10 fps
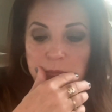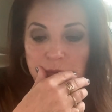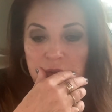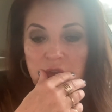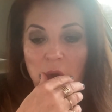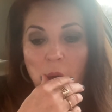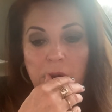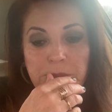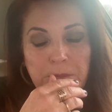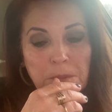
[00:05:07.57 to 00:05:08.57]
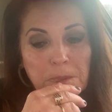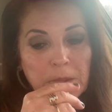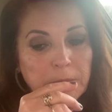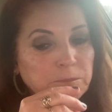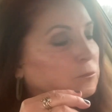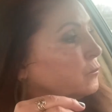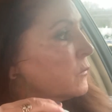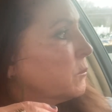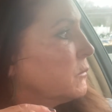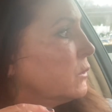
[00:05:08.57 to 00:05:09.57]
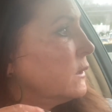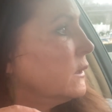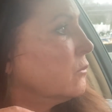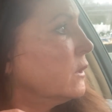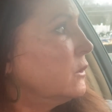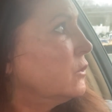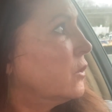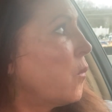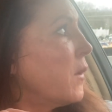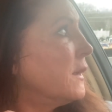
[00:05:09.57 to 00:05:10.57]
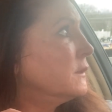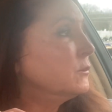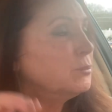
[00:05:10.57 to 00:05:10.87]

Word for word: So I'm going to get ready to go in.